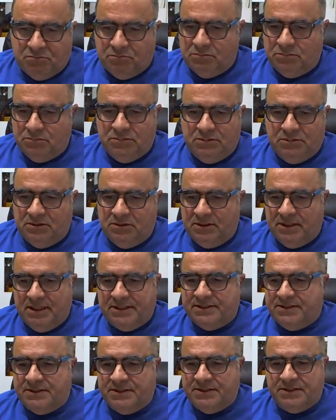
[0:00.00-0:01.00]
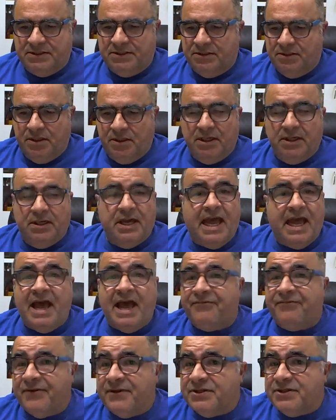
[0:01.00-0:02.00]
let's
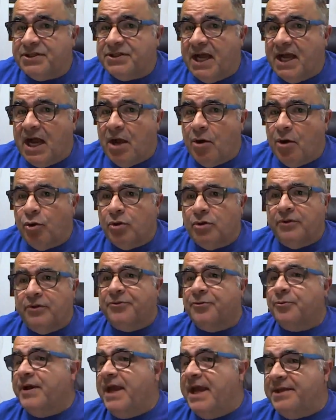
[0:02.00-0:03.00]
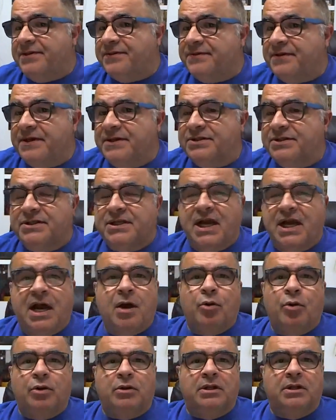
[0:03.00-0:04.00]
half-inch dowel, a 3/8 inch
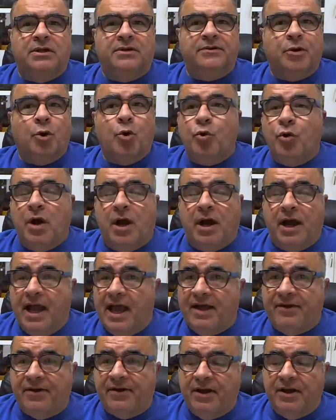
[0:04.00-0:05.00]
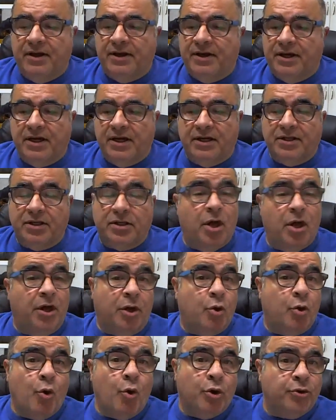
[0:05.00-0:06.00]
dowel, a
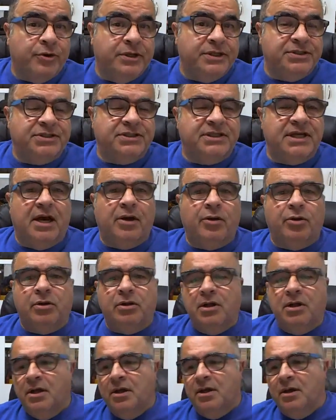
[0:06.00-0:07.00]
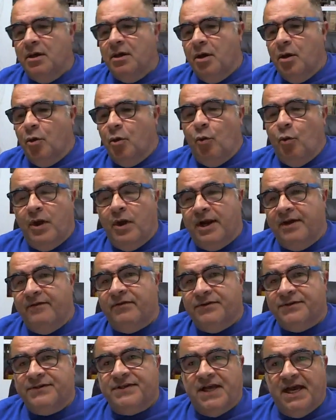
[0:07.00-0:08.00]
quarter-inch dowel, whatever
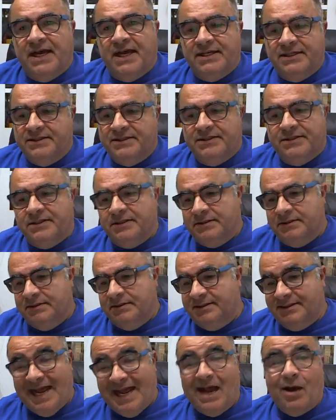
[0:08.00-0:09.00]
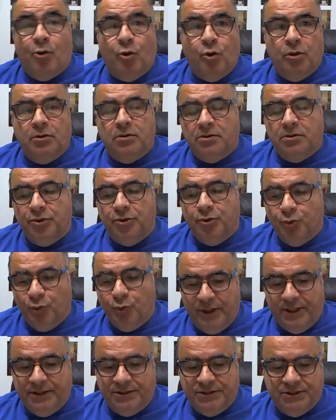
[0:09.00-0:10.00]
size dowel you
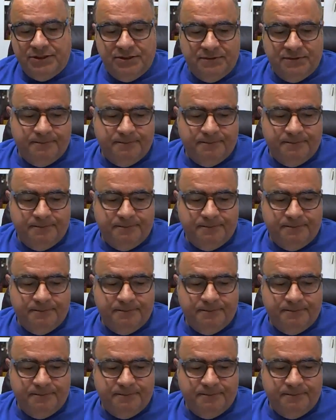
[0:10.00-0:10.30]
wish,